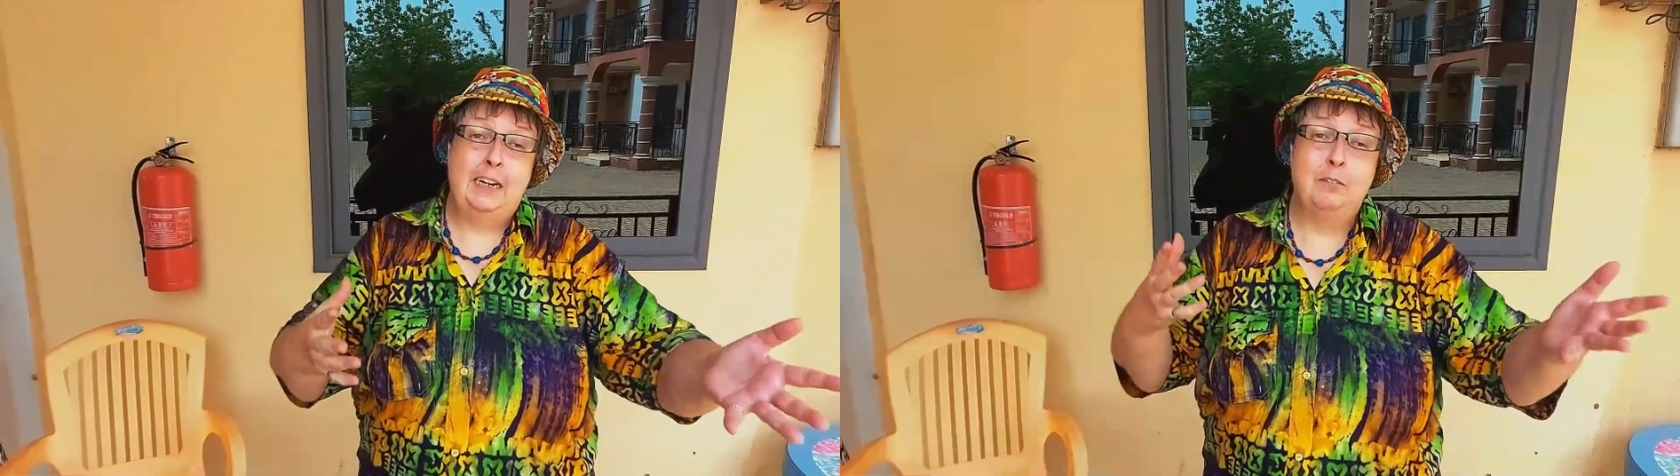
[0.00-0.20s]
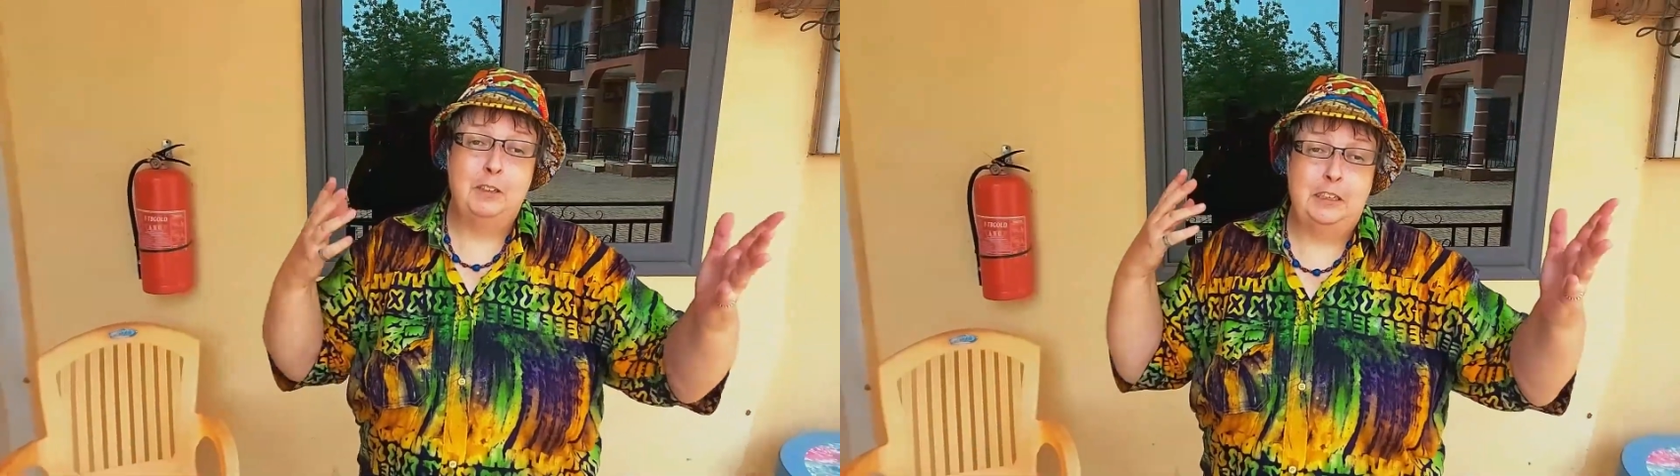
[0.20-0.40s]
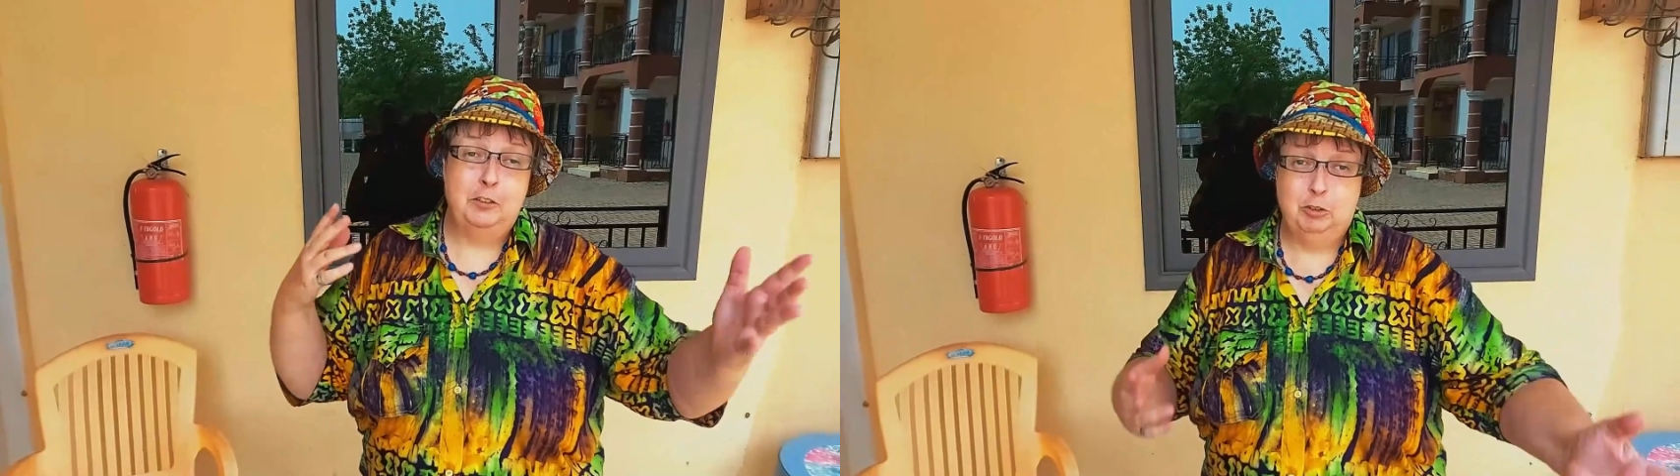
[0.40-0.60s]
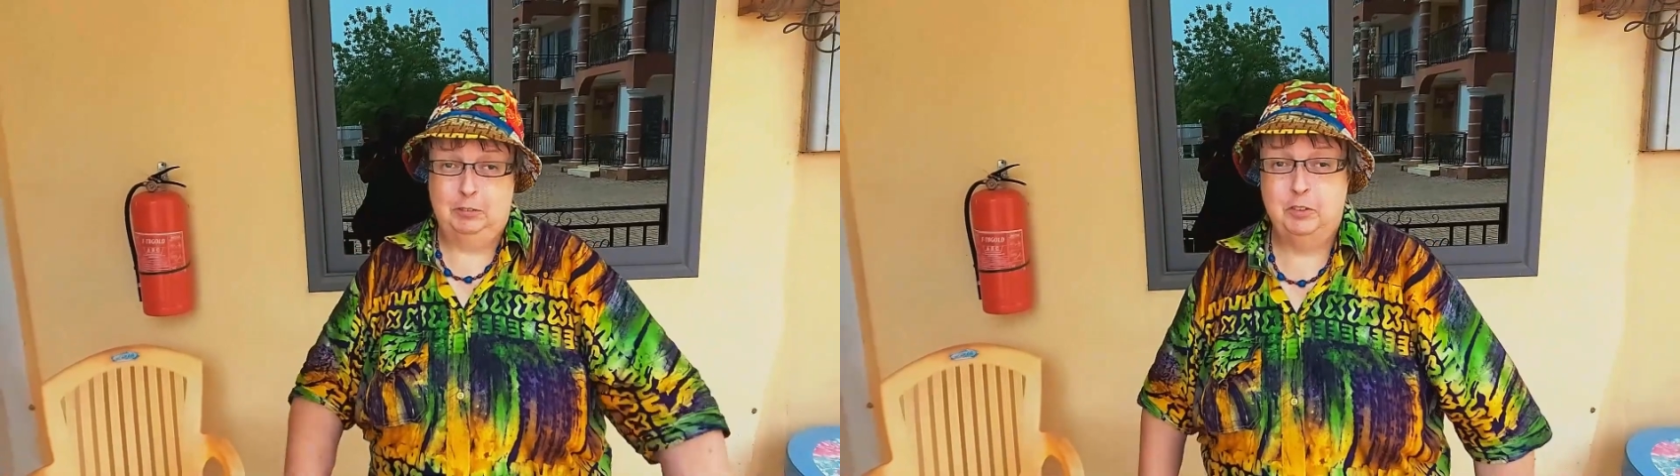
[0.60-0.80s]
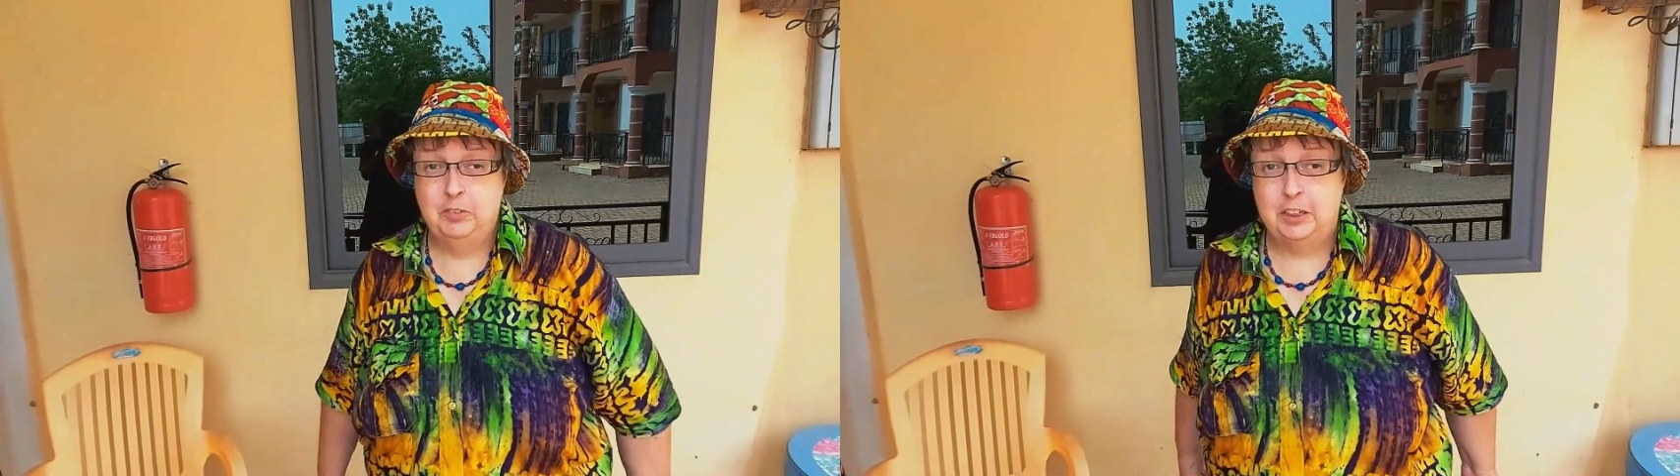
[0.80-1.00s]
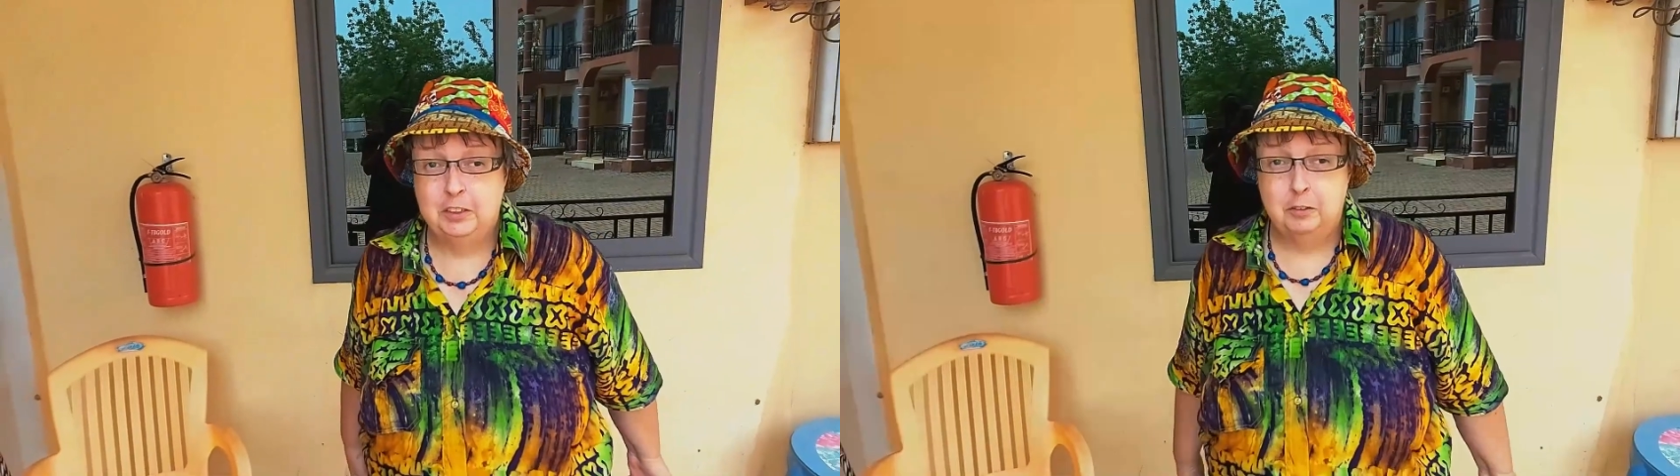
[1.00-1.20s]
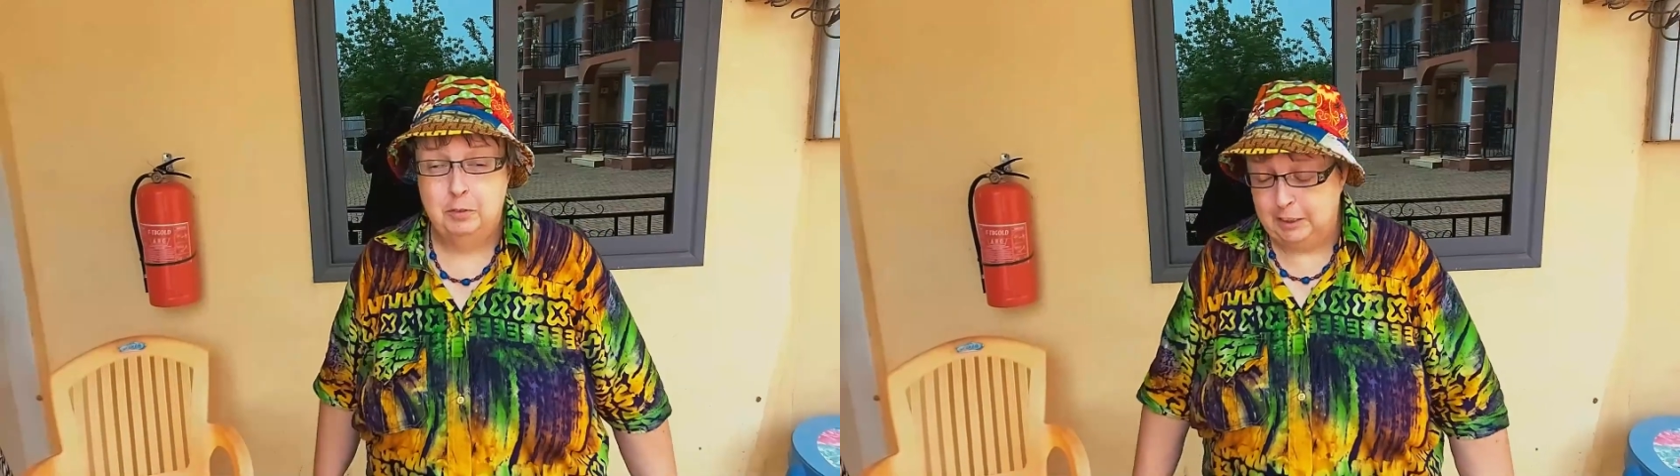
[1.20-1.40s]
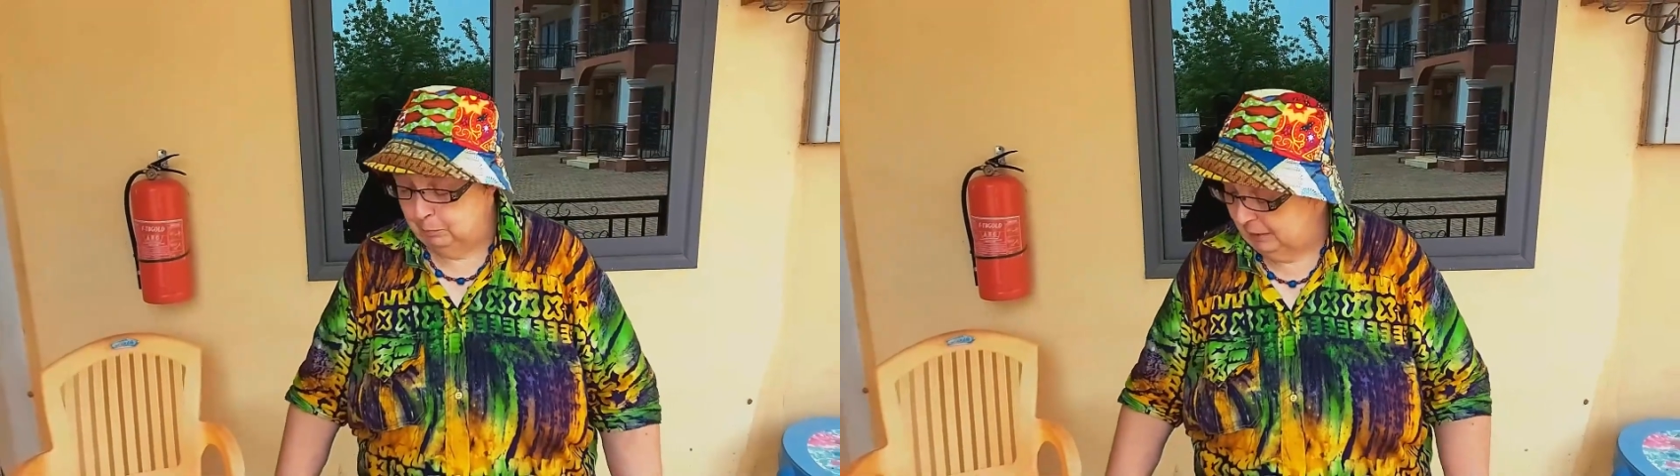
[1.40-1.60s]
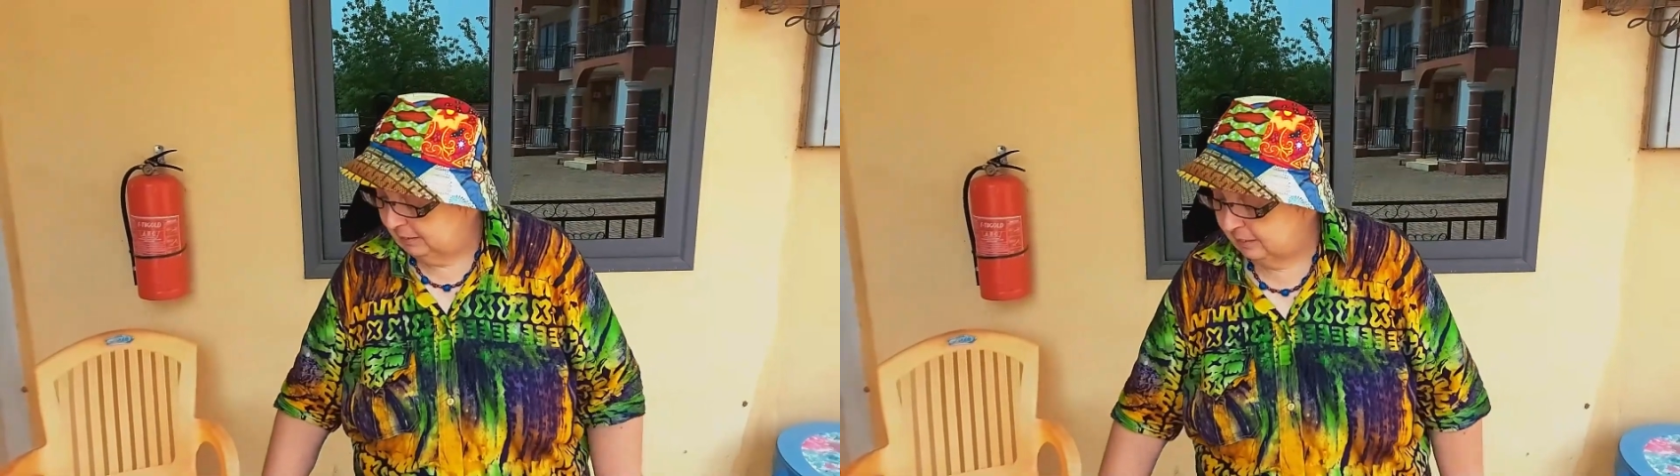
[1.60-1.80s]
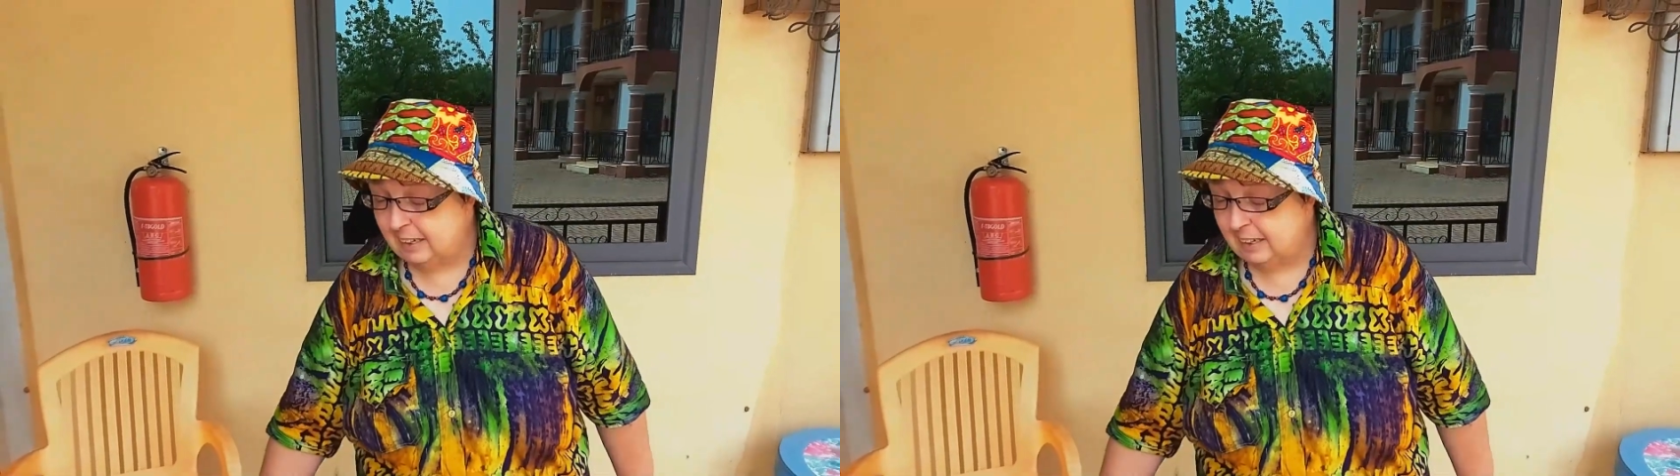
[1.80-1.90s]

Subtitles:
every travel vlogger recommends,